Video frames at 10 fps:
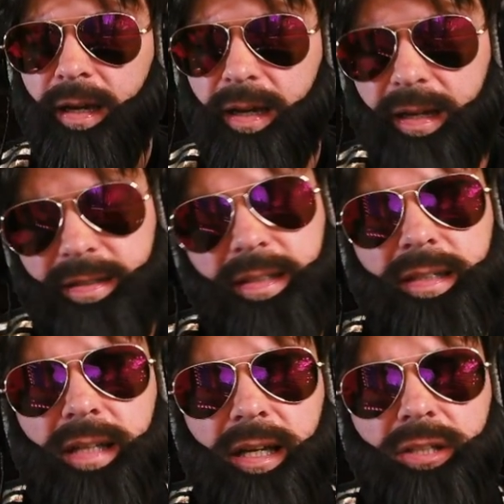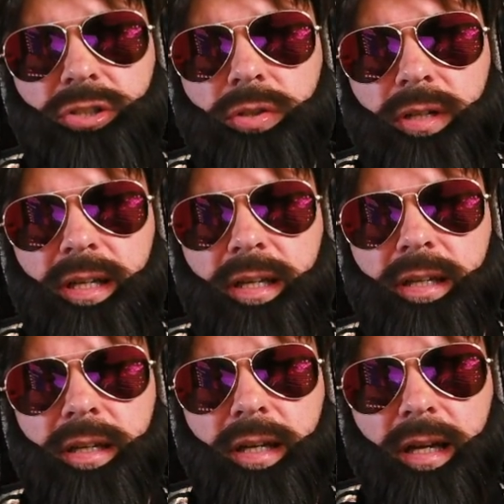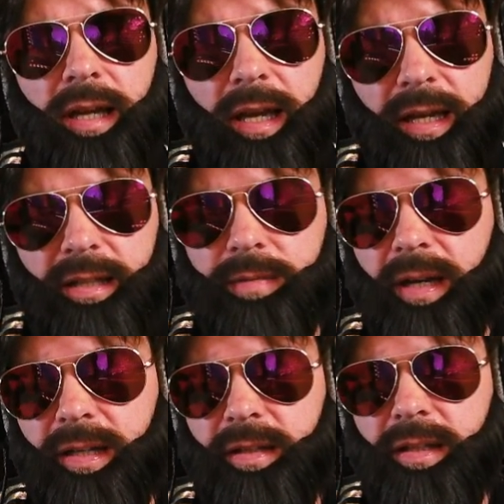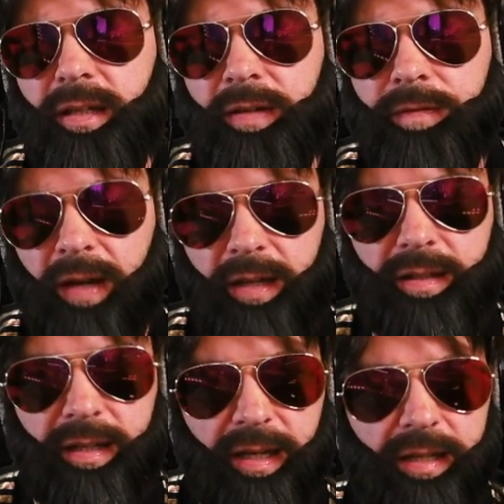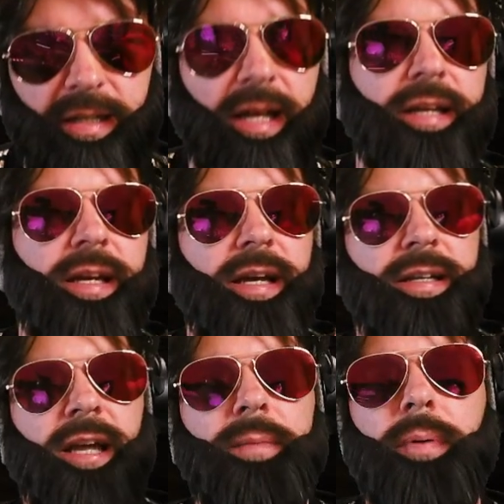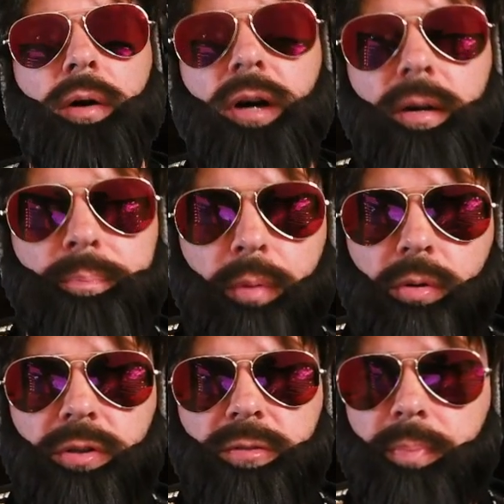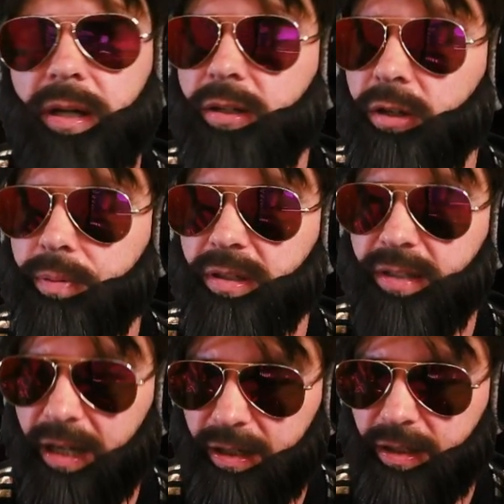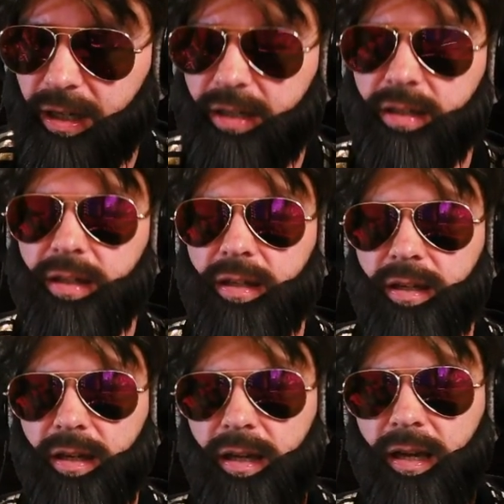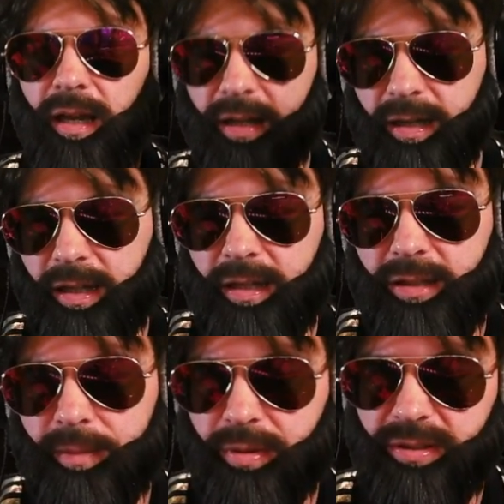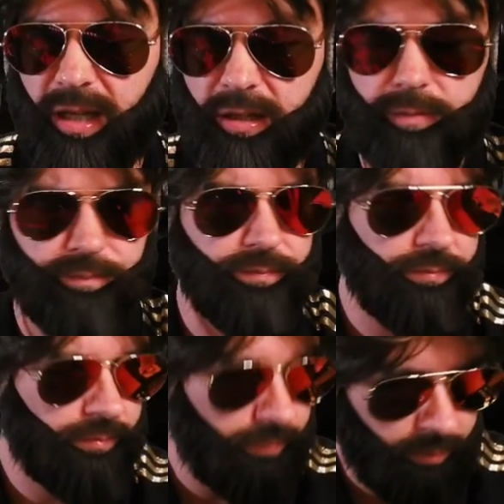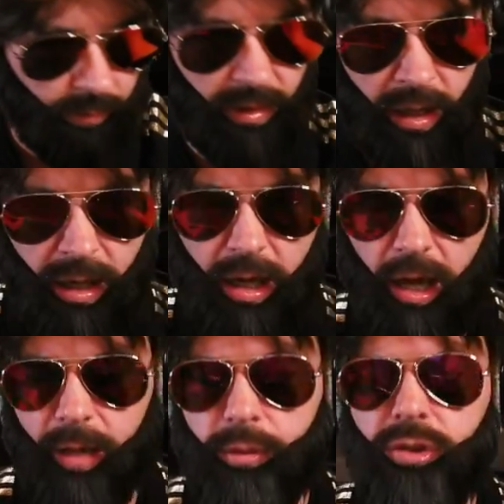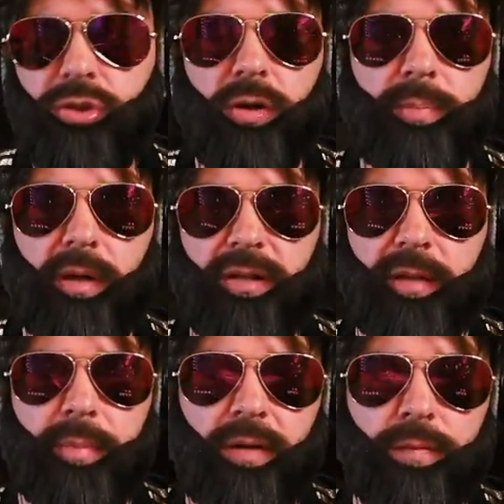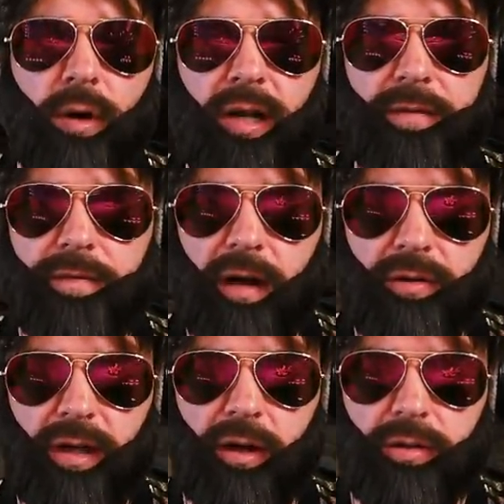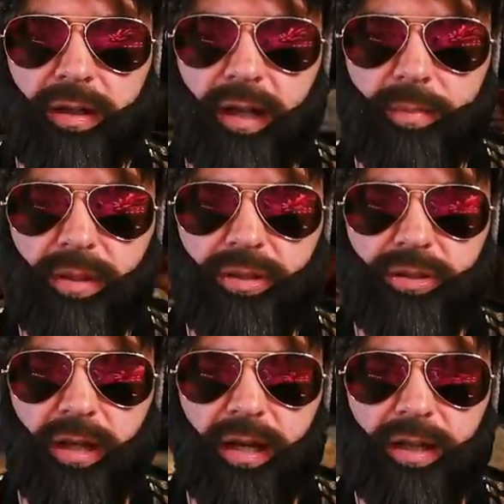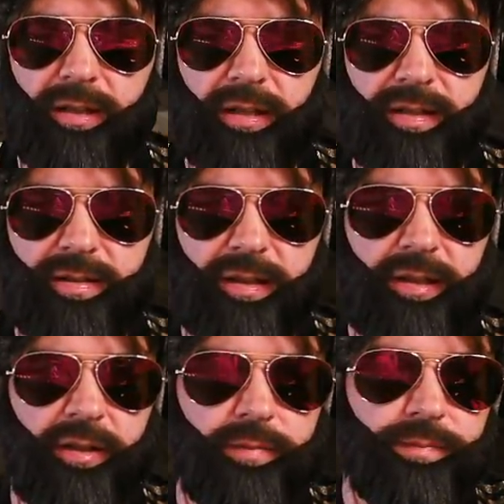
Is it actually activating the effect again, like attack power bonus by 10% and adding another 10%? I'm not sure about that, but what I found out, and let me test it here.